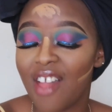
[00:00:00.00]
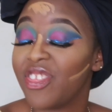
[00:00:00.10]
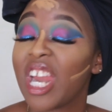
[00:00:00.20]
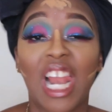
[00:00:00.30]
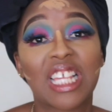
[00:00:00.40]

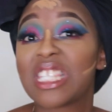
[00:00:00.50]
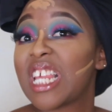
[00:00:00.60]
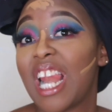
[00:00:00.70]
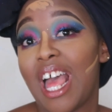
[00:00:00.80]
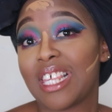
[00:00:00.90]
the
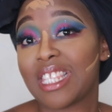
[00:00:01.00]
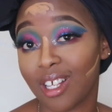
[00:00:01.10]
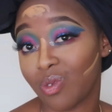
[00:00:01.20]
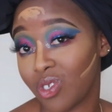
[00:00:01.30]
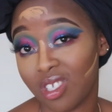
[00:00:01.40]
last class. The
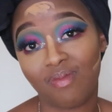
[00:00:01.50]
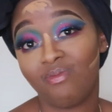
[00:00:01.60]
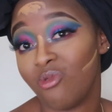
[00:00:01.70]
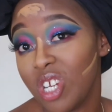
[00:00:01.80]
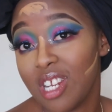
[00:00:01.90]
class was just
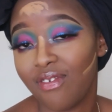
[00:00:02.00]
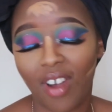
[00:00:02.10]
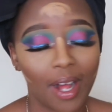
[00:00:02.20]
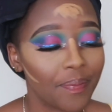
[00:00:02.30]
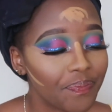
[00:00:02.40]
really far.